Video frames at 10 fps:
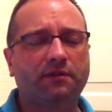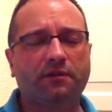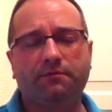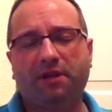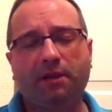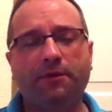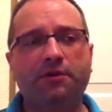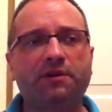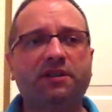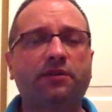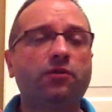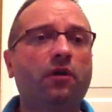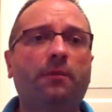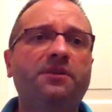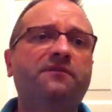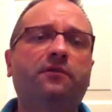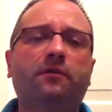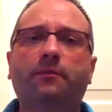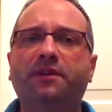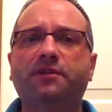millimeters and 2 copies
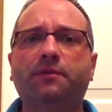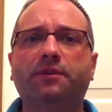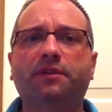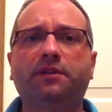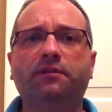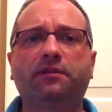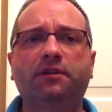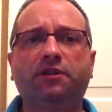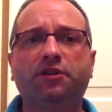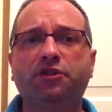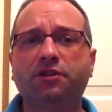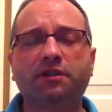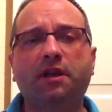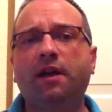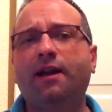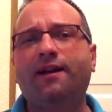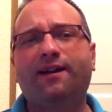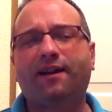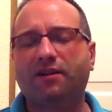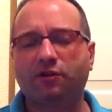for measuring in inches,
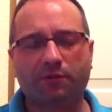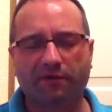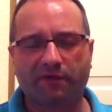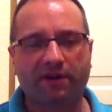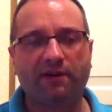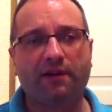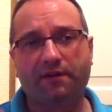as you prefer.